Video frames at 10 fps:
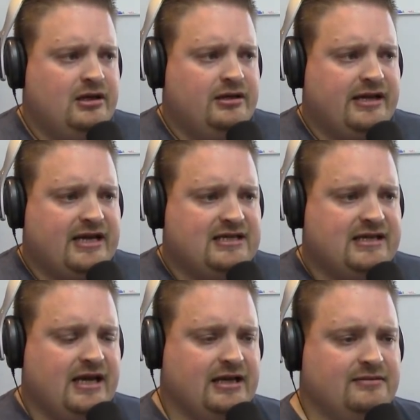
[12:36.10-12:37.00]
I
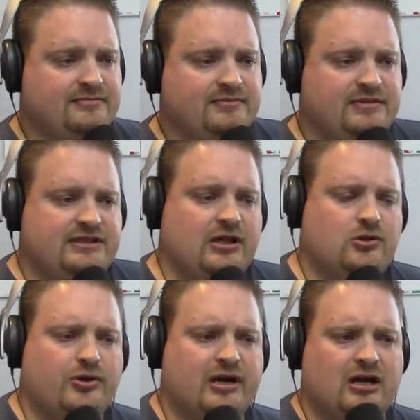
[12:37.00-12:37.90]
said,
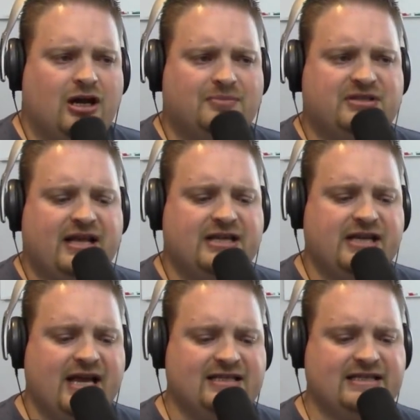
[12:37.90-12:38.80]

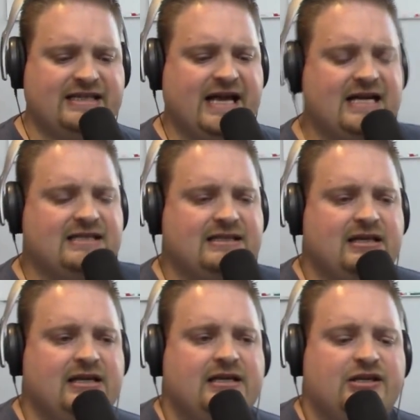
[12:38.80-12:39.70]
stellaculinary.com/SCS
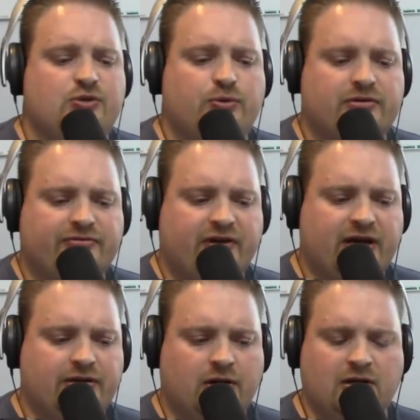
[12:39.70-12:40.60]
is where you'll
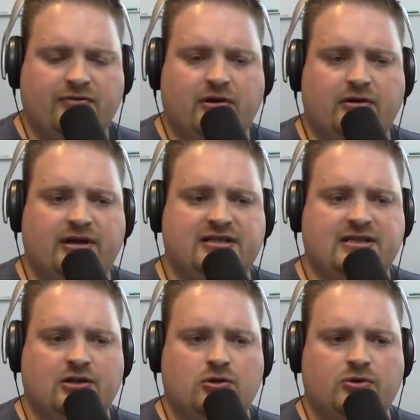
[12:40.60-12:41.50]
find all of our
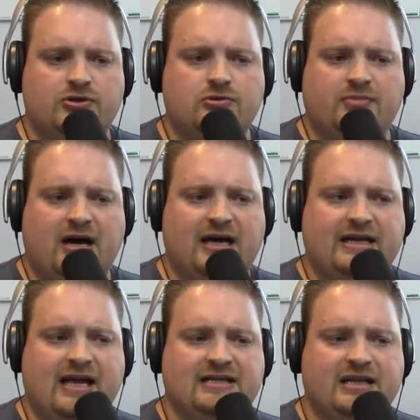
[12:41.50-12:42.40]
Stella Culinary School
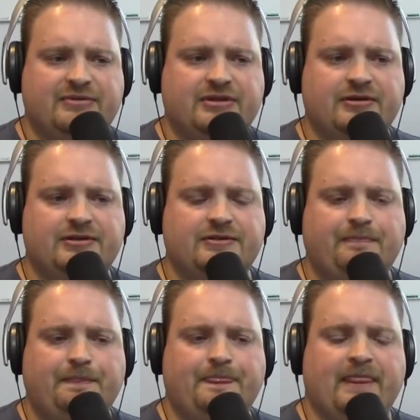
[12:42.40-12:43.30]
podcast episodes.
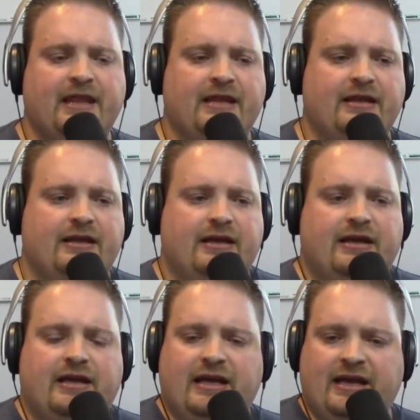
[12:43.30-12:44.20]

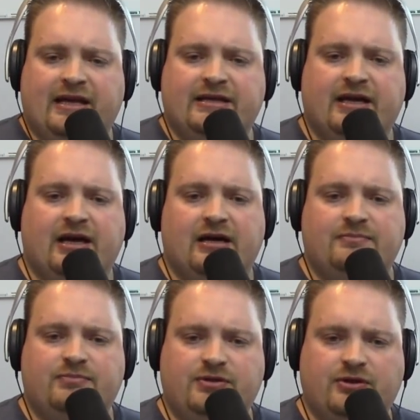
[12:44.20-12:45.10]
And
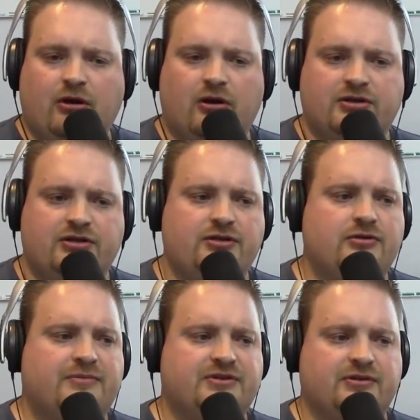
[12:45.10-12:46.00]
there are 2
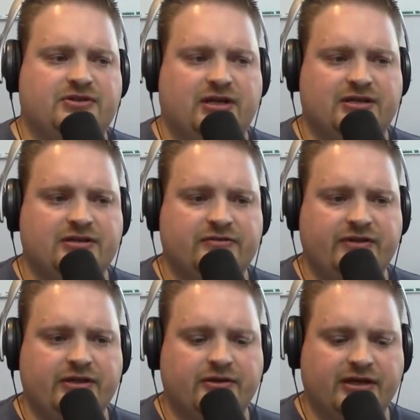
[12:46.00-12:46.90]
episodes on sous
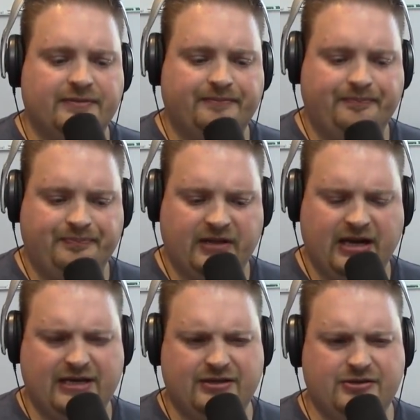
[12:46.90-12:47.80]
vide cooking. And
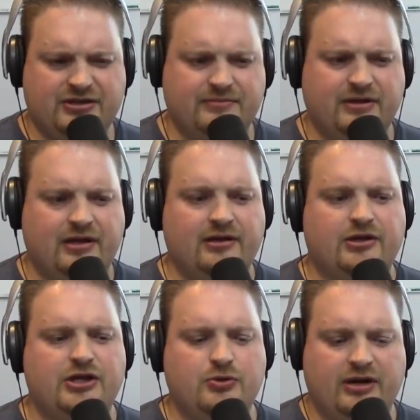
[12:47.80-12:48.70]
I do some
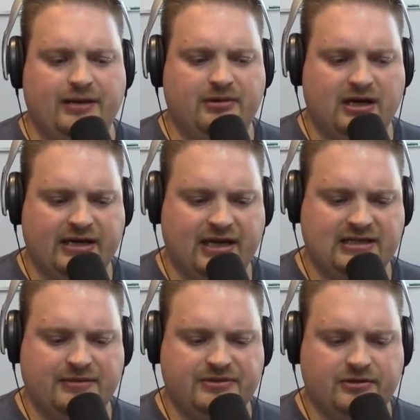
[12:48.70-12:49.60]
Q&A
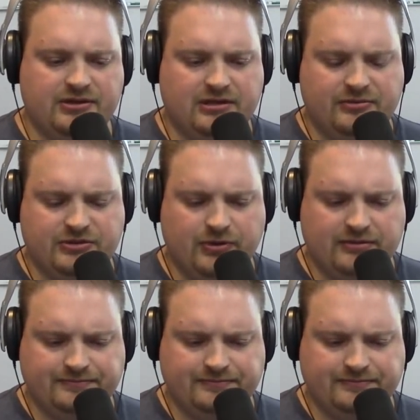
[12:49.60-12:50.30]
podcast episodes on them as well.